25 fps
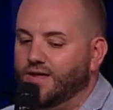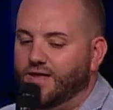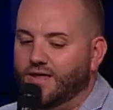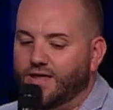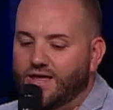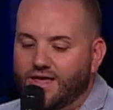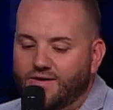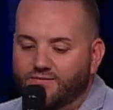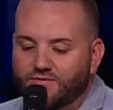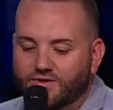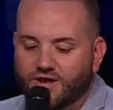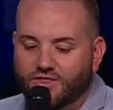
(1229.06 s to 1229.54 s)

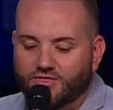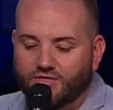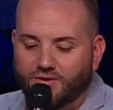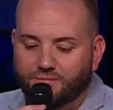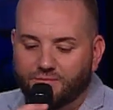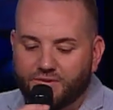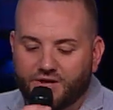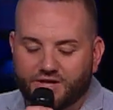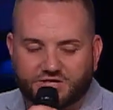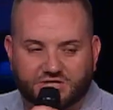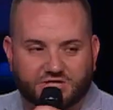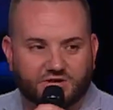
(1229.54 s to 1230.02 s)
even in the
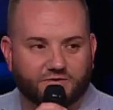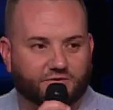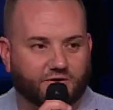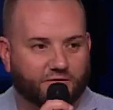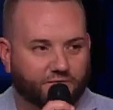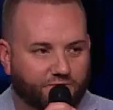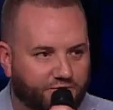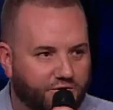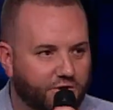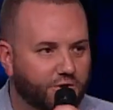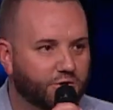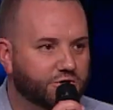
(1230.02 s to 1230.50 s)
midst of
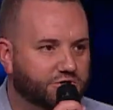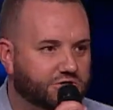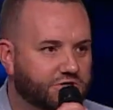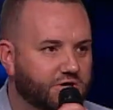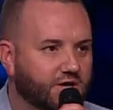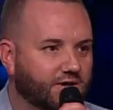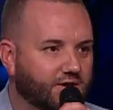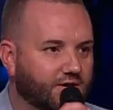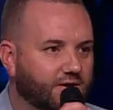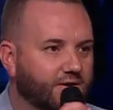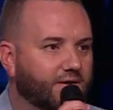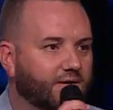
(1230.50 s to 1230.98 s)

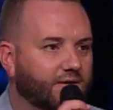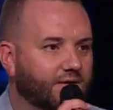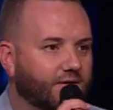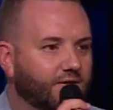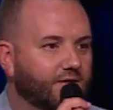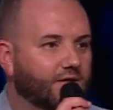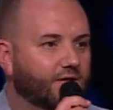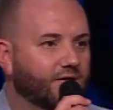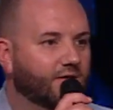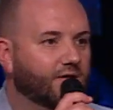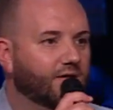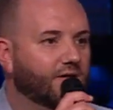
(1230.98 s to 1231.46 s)
confusion,
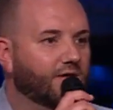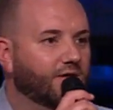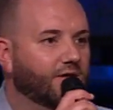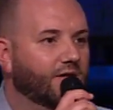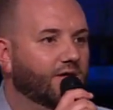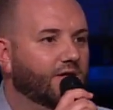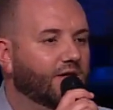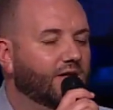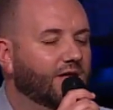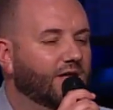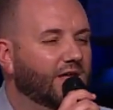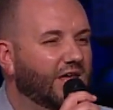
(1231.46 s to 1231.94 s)

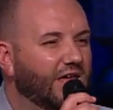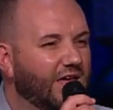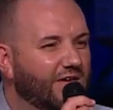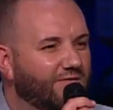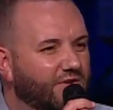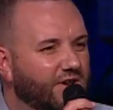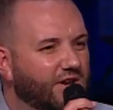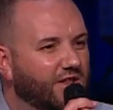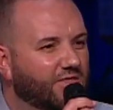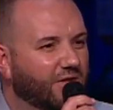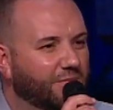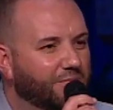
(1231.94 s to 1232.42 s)

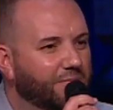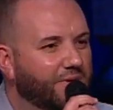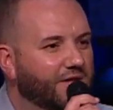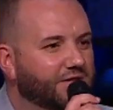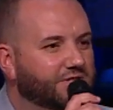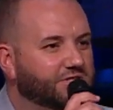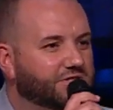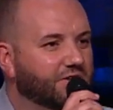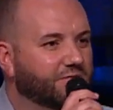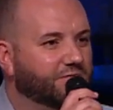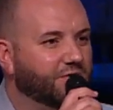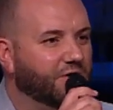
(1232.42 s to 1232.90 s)
even in the
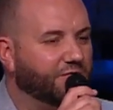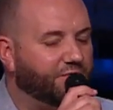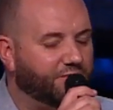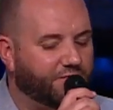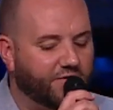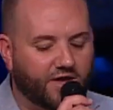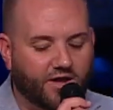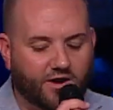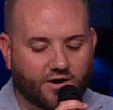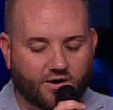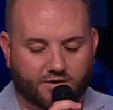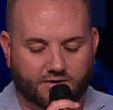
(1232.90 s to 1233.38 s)
midst of your
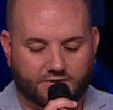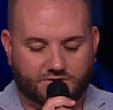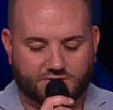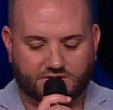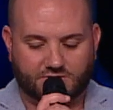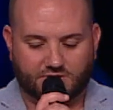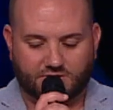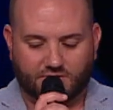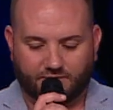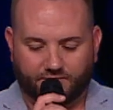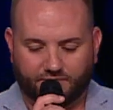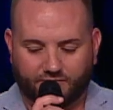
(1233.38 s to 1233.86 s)

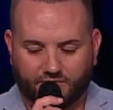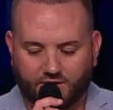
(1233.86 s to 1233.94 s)
fears,